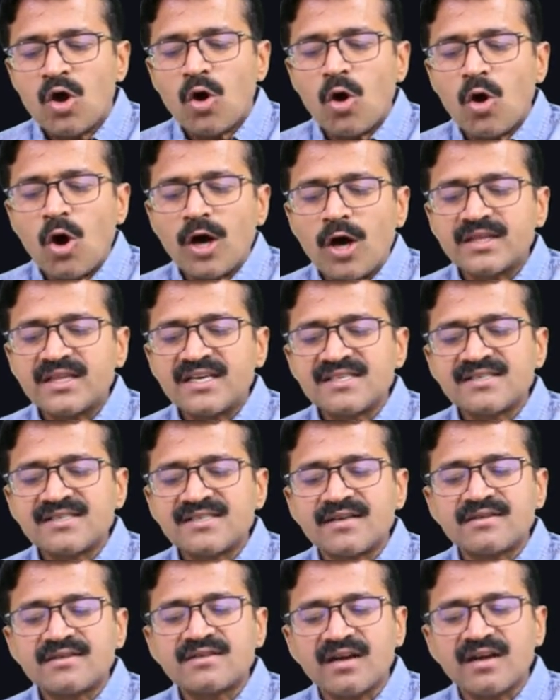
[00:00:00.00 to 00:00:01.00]
or there is a
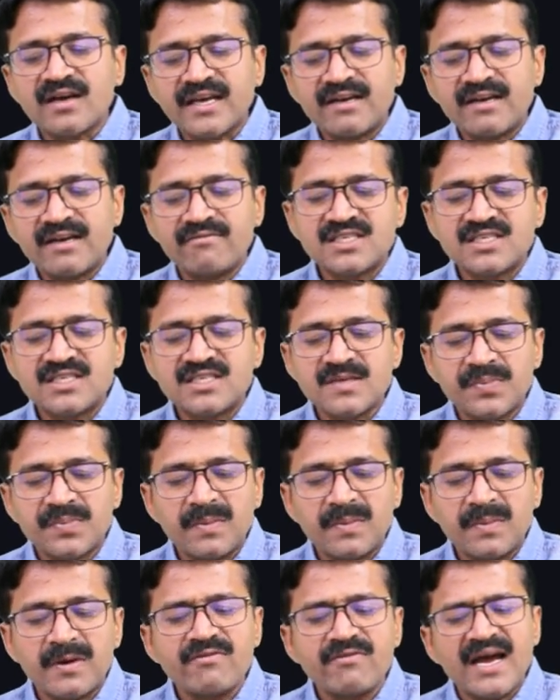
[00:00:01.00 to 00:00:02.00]
truck in which simple
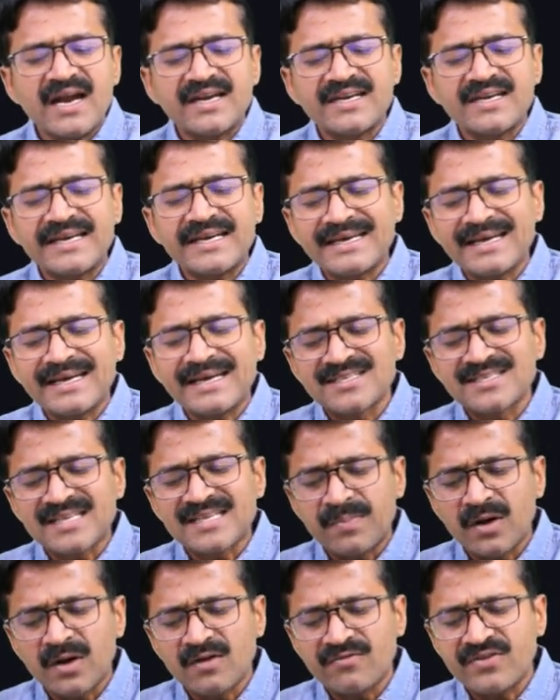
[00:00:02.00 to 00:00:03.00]
pendulum, we are taking
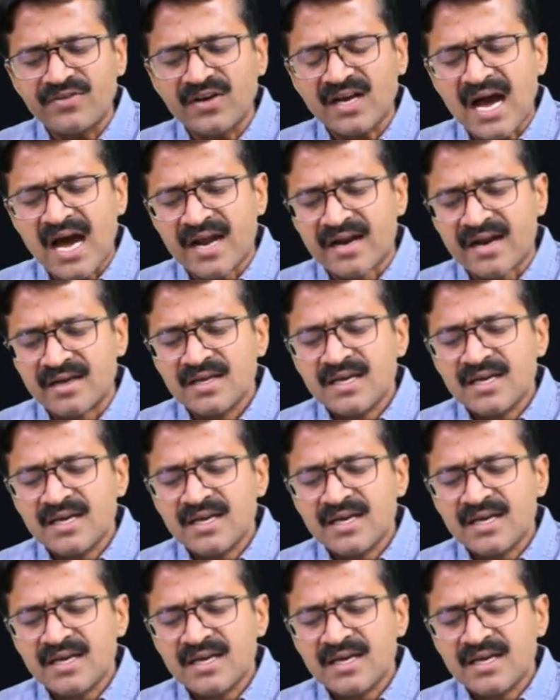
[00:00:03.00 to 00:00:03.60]
example of a car